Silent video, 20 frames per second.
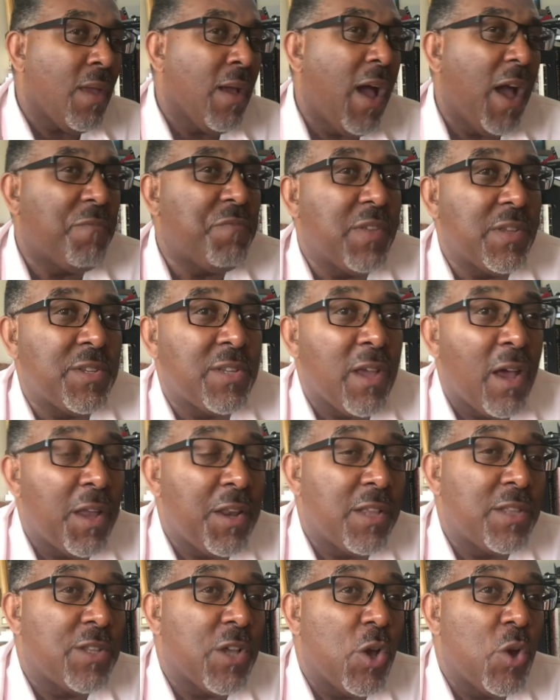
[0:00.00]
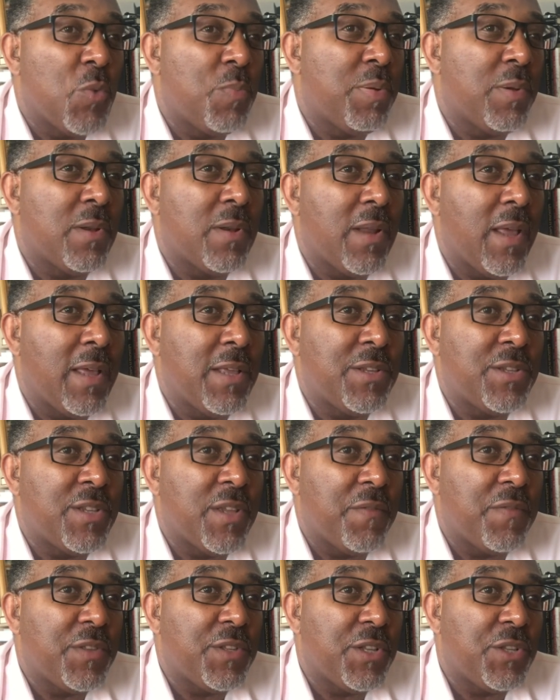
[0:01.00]
I've decided to open a
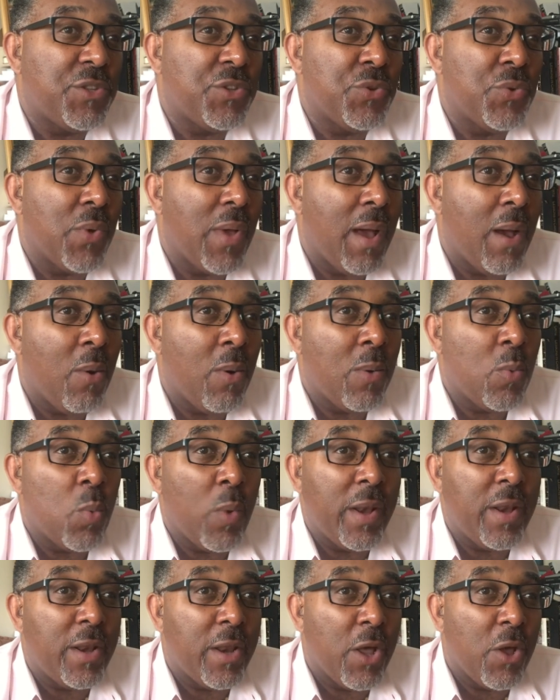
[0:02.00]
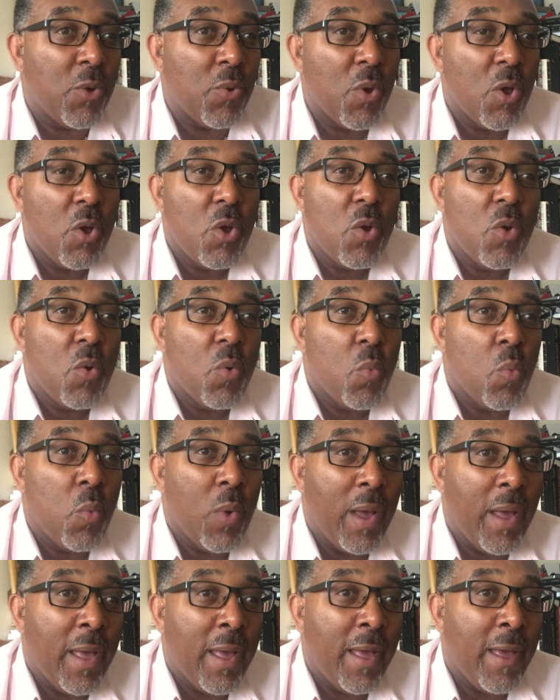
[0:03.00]
72 hour window
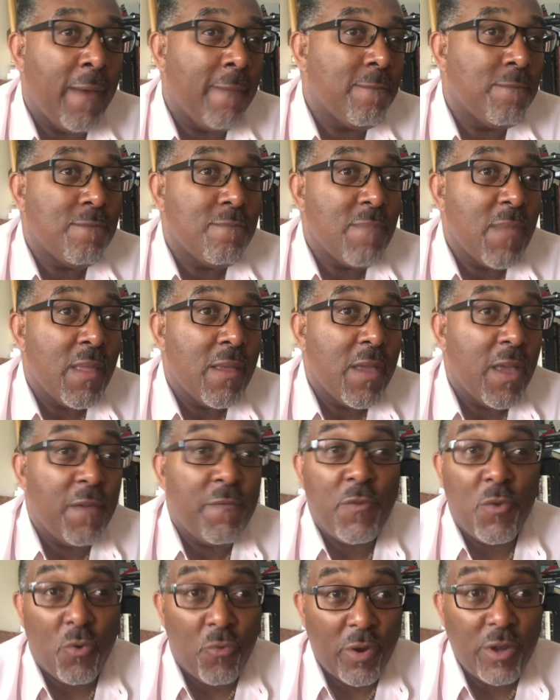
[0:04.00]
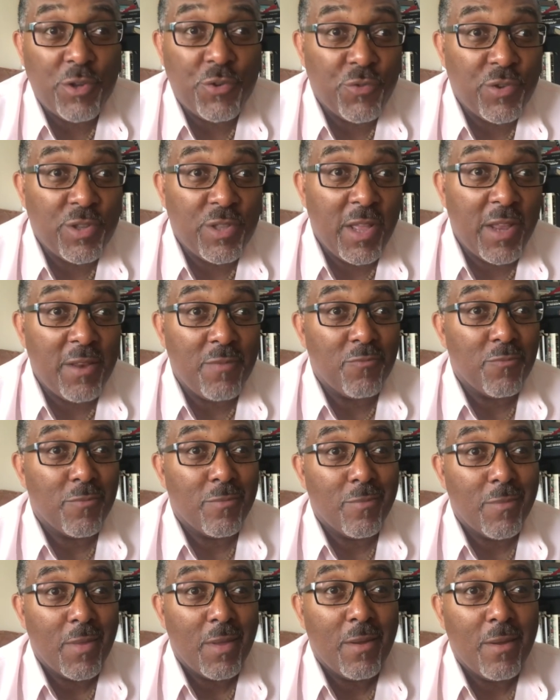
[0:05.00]
where if you're interested
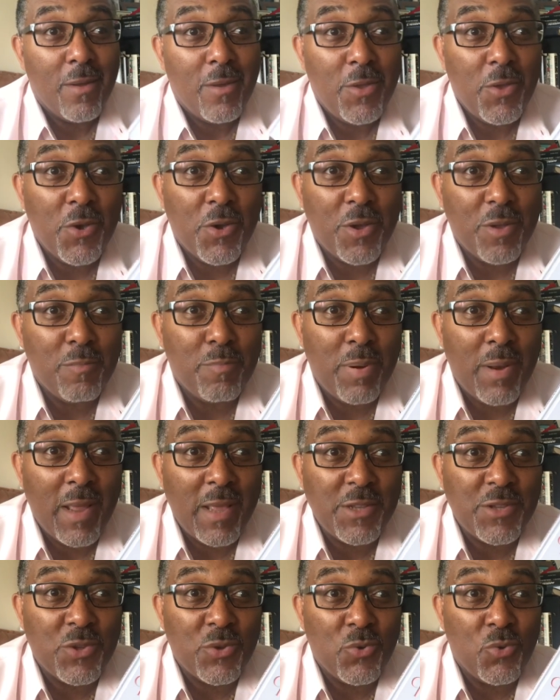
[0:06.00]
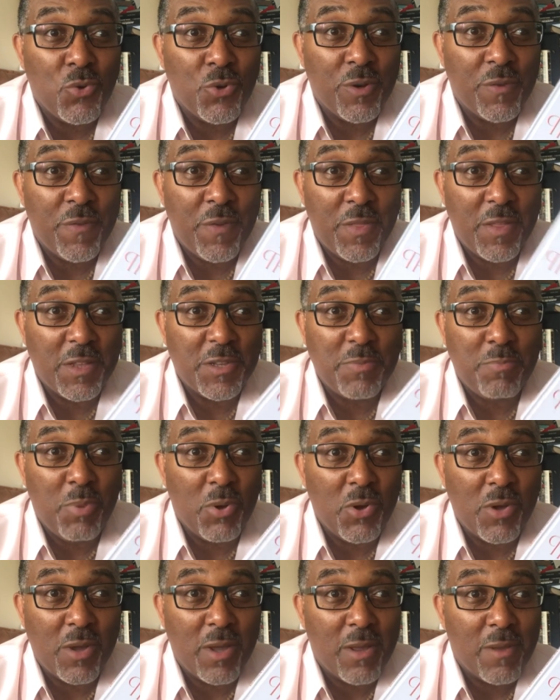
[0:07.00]
you can place an order for this
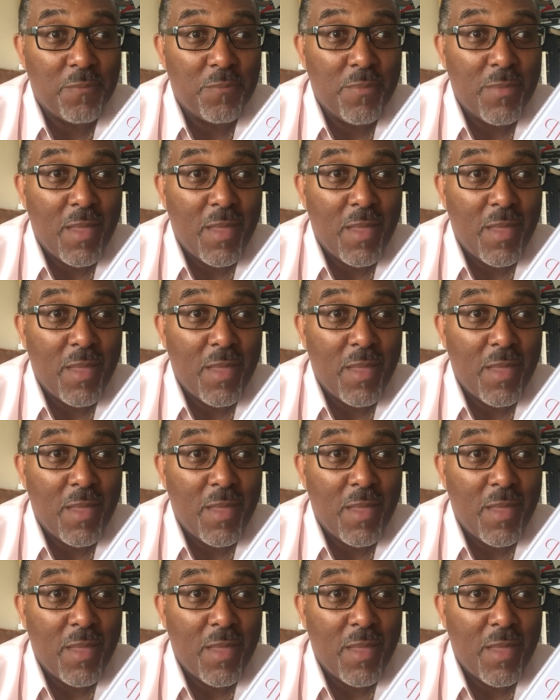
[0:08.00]
book.